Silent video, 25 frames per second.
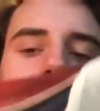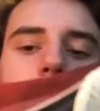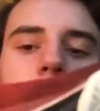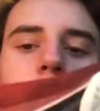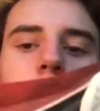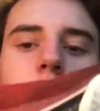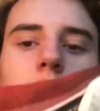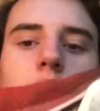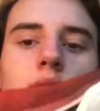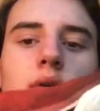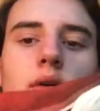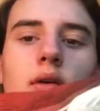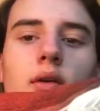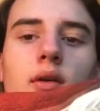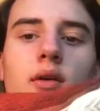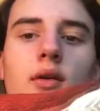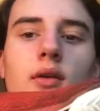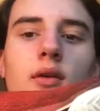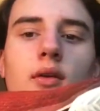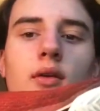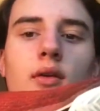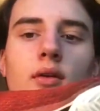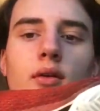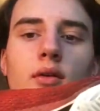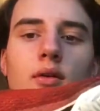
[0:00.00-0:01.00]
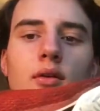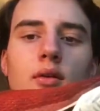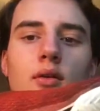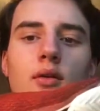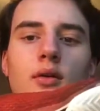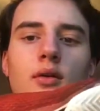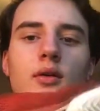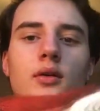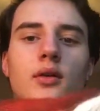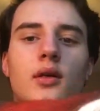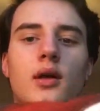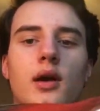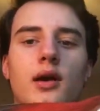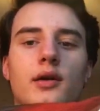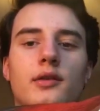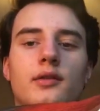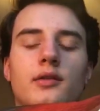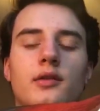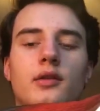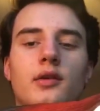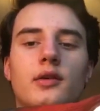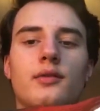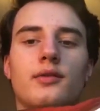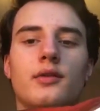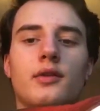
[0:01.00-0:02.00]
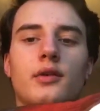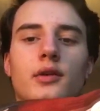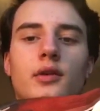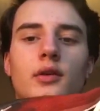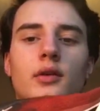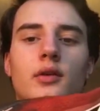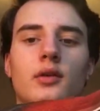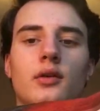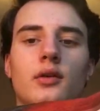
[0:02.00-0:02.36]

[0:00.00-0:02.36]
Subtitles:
and it's like glossed over.